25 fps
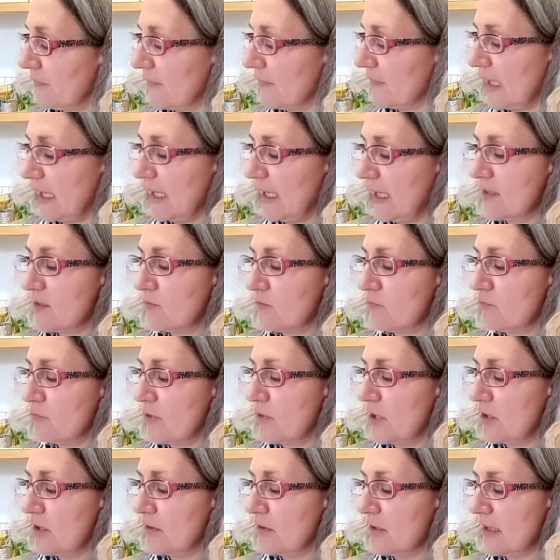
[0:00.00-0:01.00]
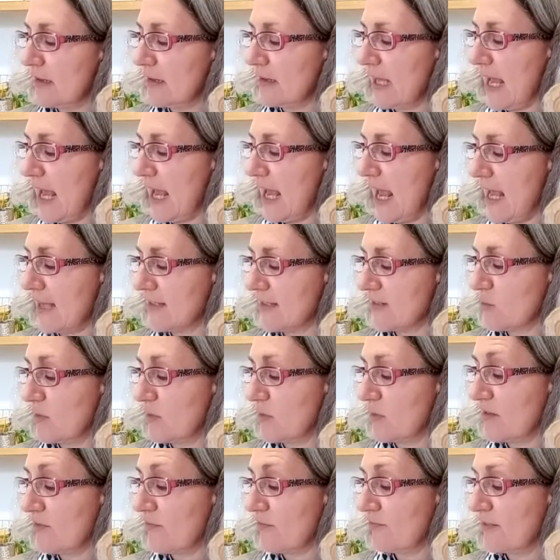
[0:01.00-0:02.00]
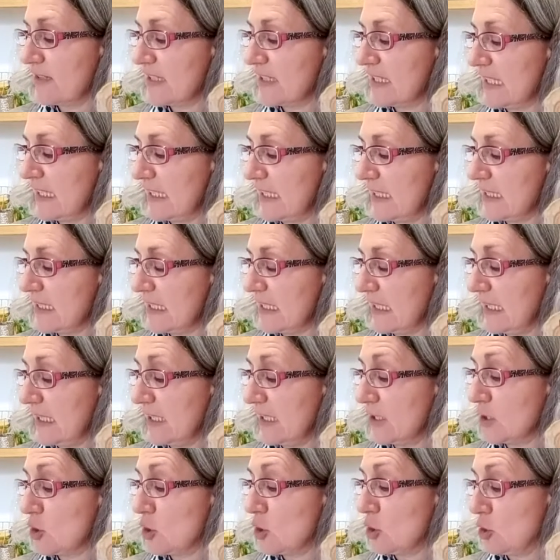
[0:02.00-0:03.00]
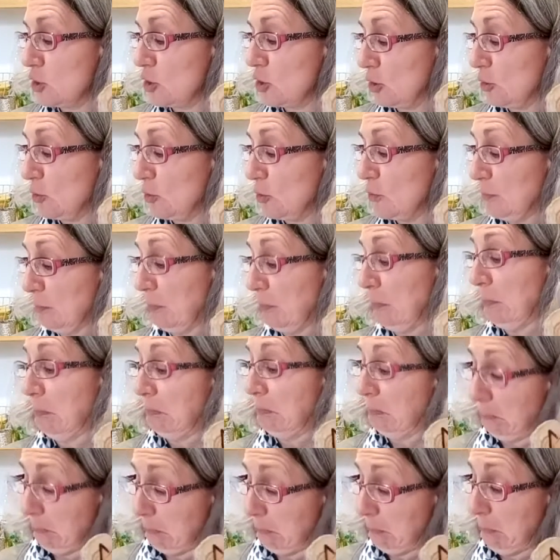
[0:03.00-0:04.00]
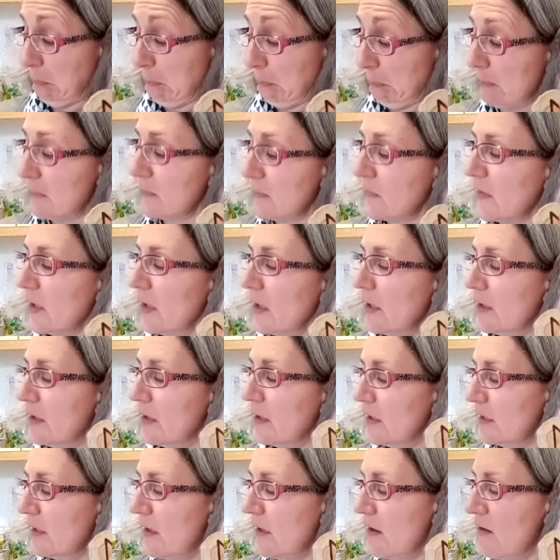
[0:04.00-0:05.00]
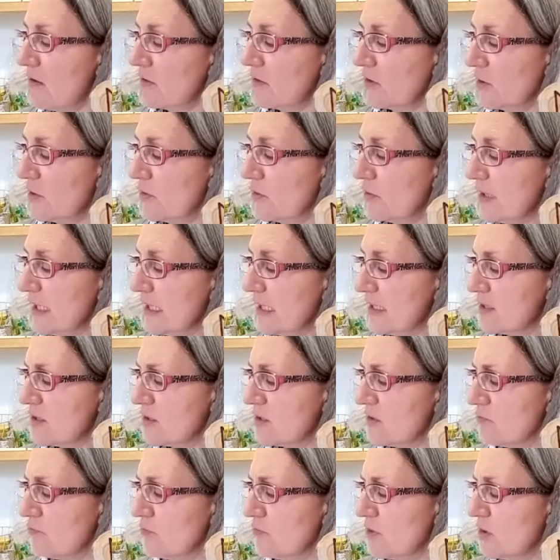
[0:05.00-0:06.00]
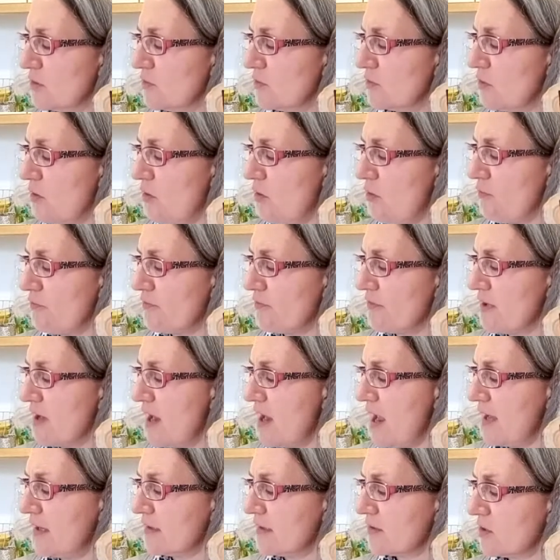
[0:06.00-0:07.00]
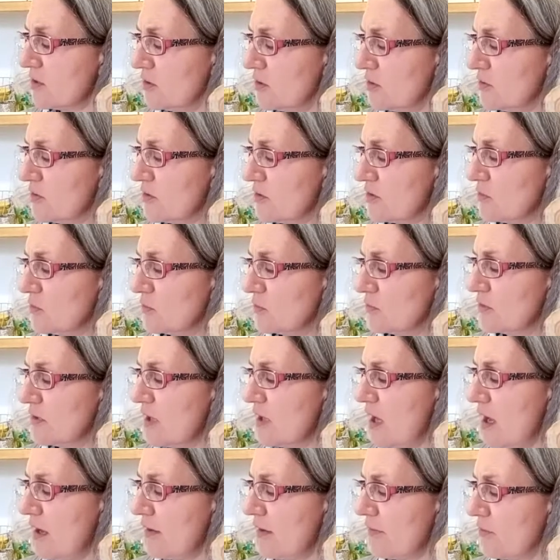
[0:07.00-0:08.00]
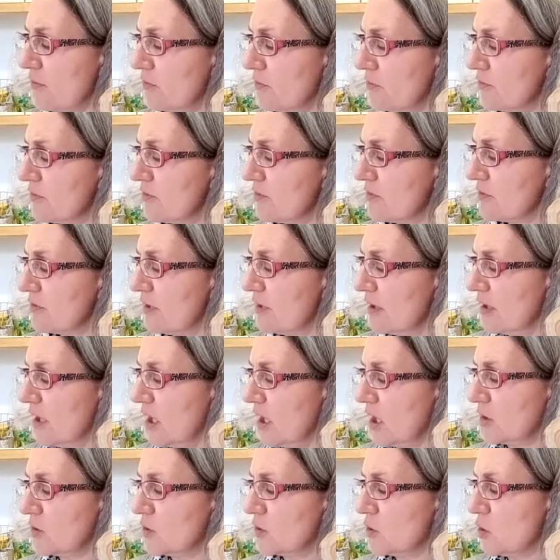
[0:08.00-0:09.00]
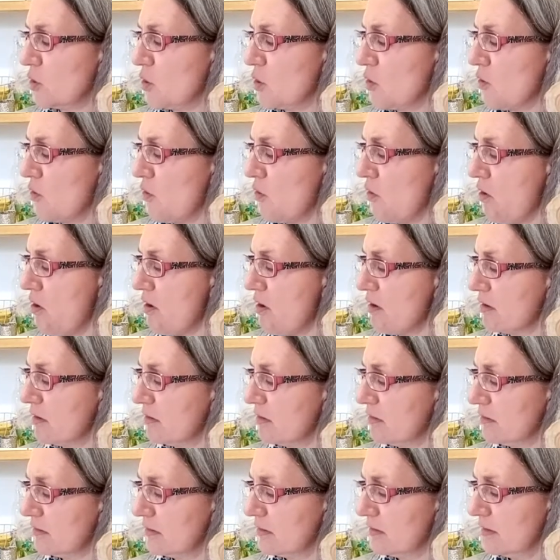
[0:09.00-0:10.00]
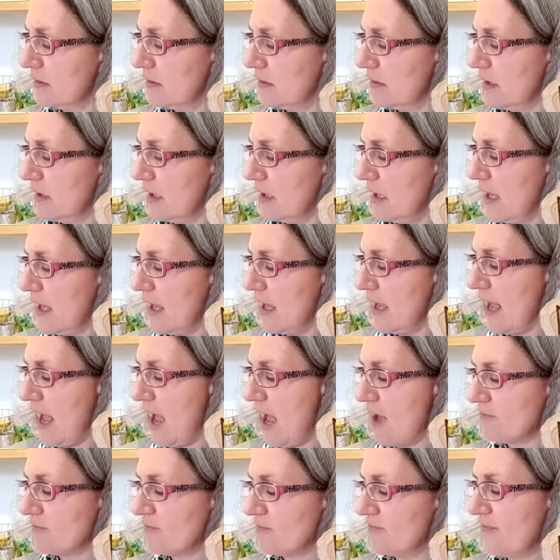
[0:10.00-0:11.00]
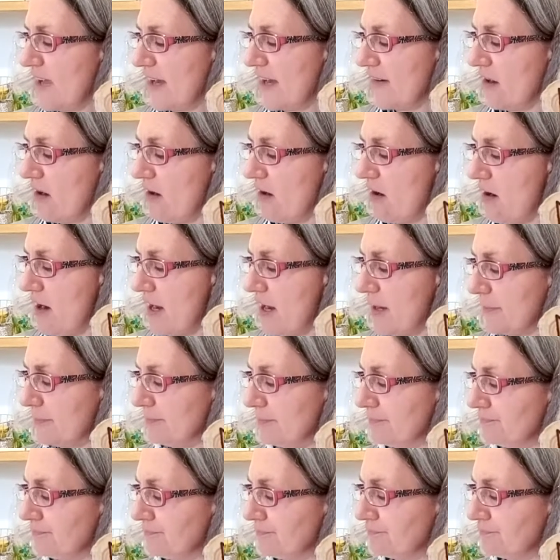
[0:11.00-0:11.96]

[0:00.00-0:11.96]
It is a rune that has with fertility to do. Lagu is the rune of Nerthus or Nerthus, Njord, and Vanaheim.